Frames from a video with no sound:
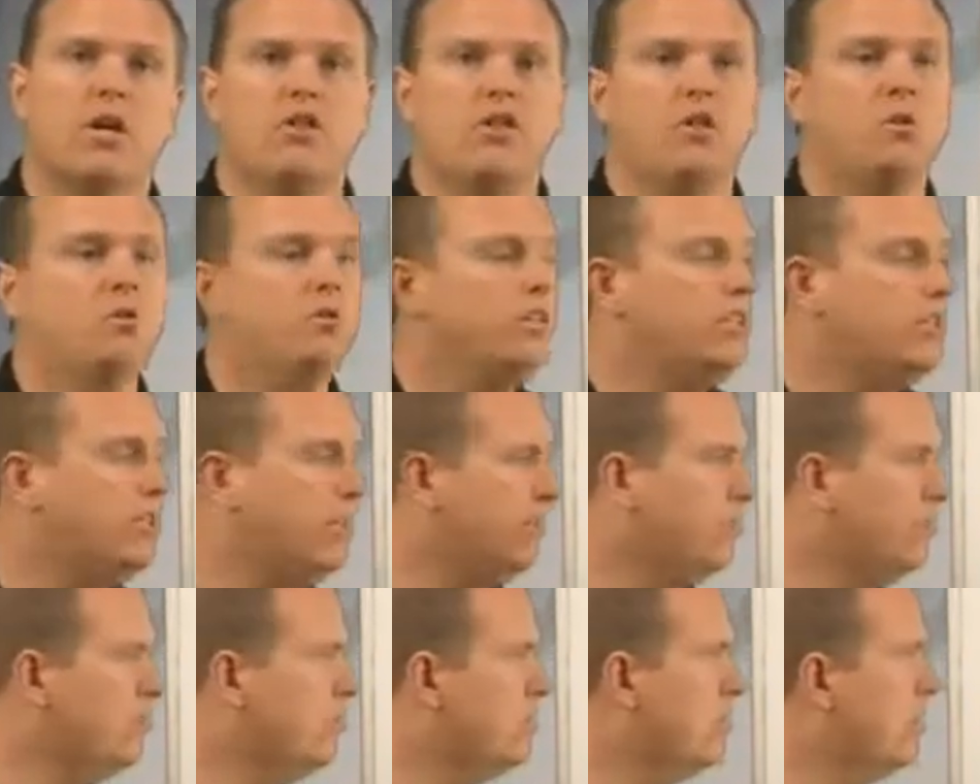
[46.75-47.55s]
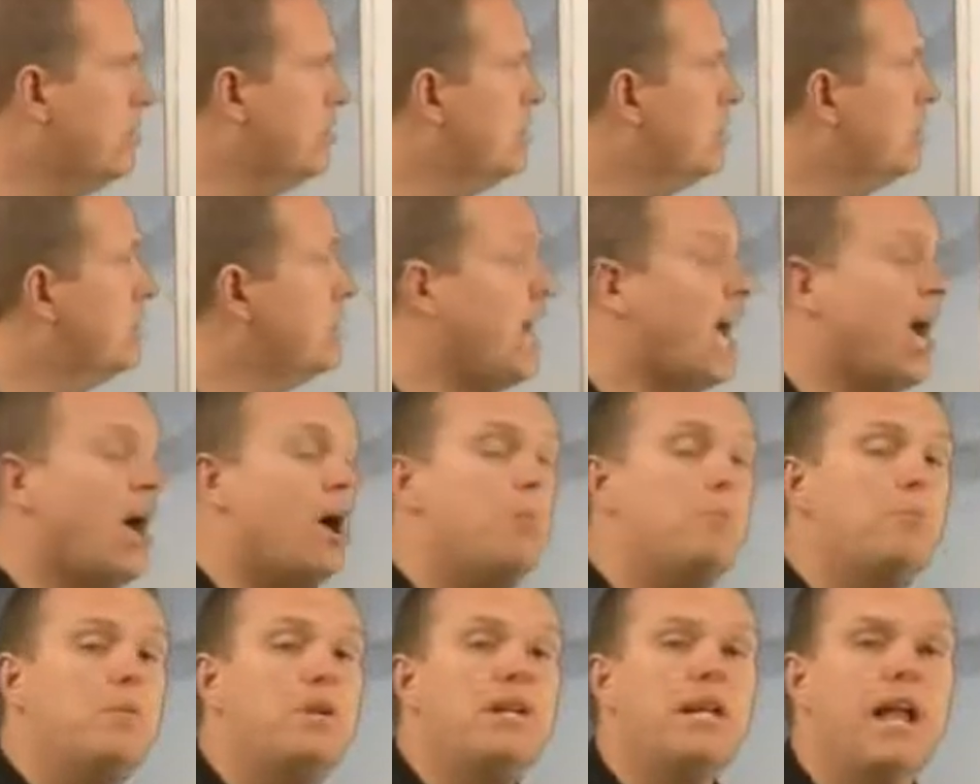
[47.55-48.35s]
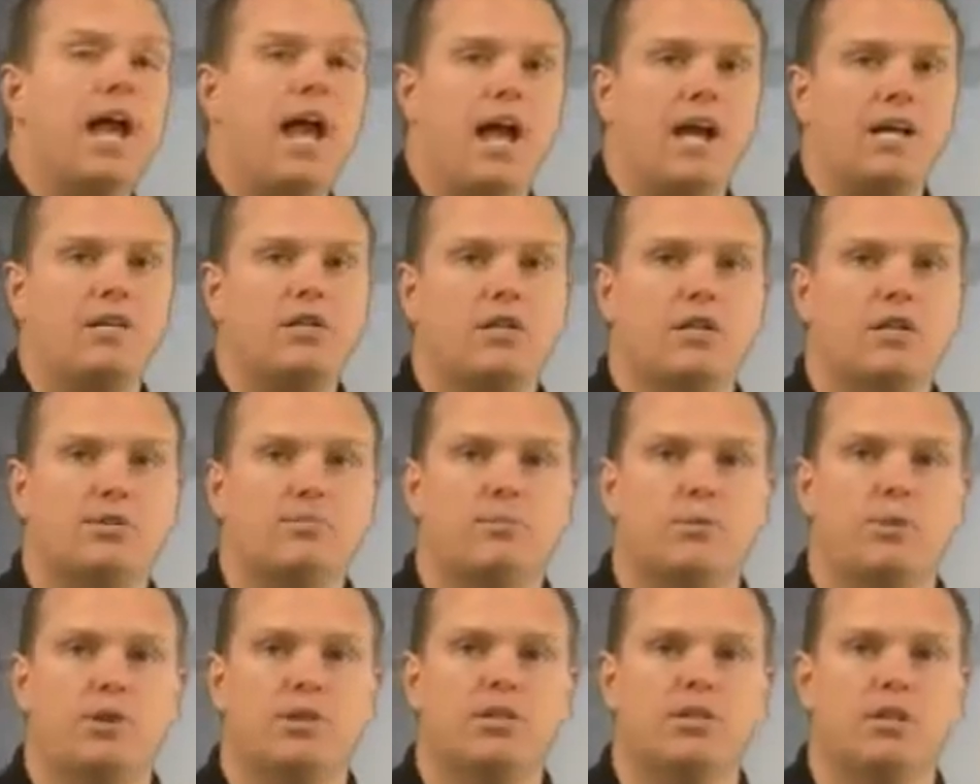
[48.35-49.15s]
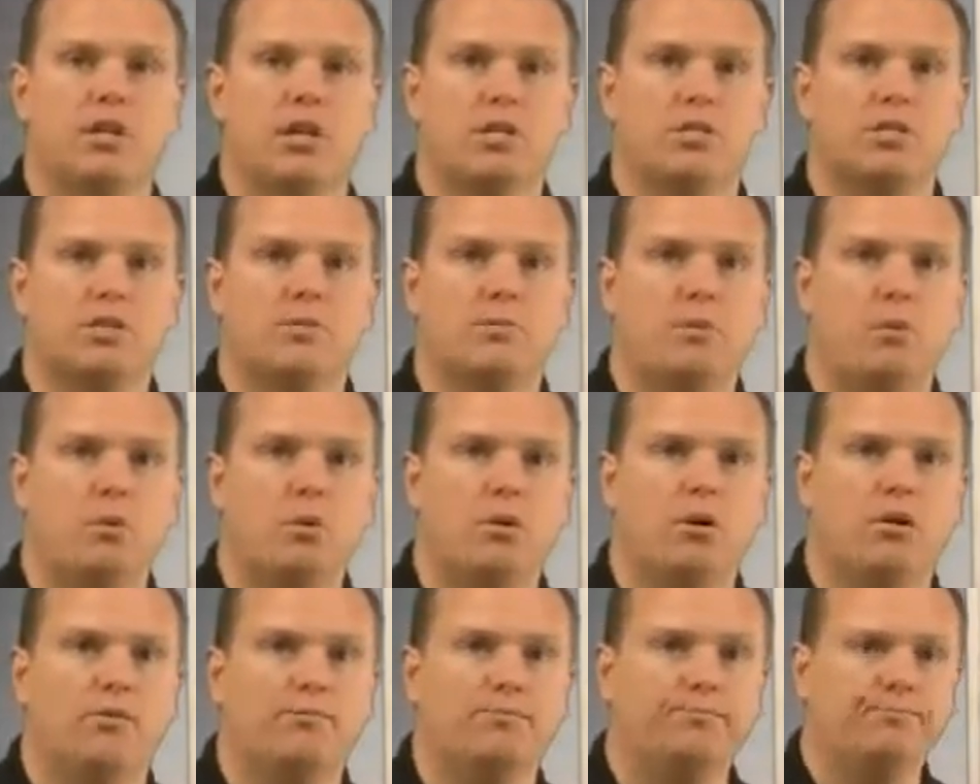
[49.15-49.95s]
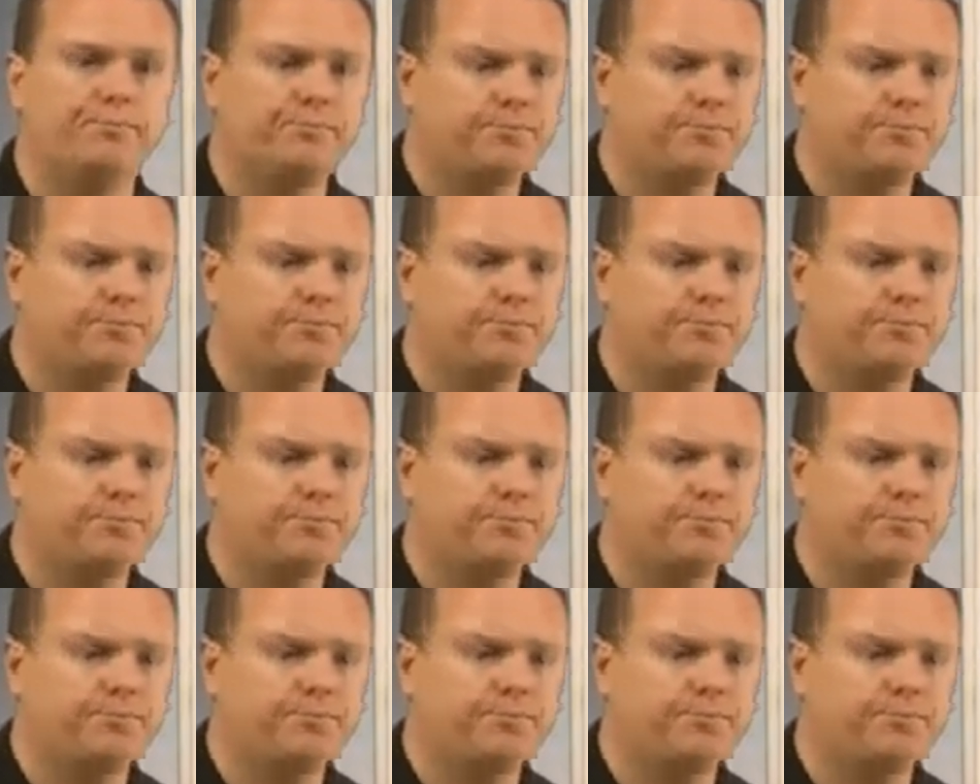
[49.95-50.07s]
The only difference is how many access points they support.